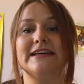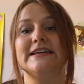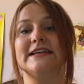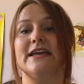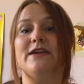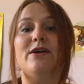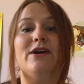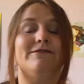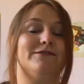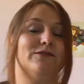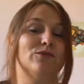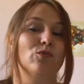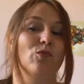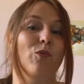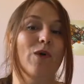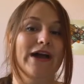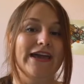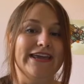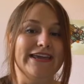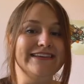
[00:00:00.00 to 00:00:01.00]
And you have to
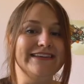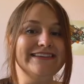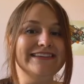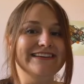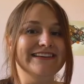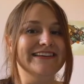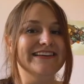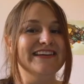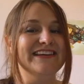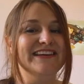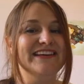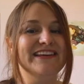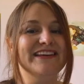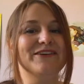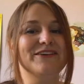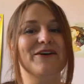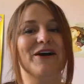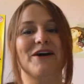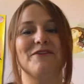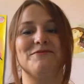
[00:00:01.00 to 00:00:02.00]
wait.
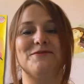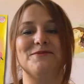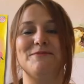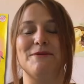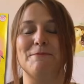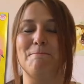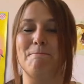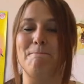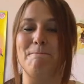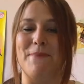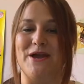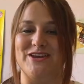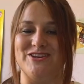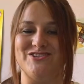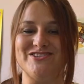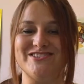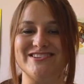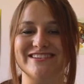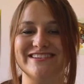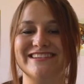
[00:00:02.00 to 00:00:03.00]
You have to be
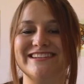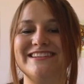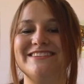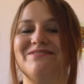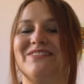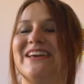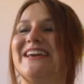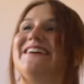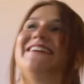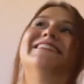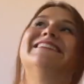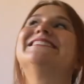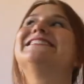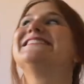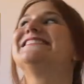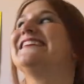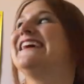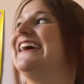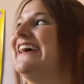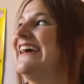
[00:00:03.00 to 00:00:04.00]
patient
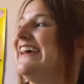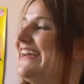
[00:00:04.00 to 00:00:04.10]
because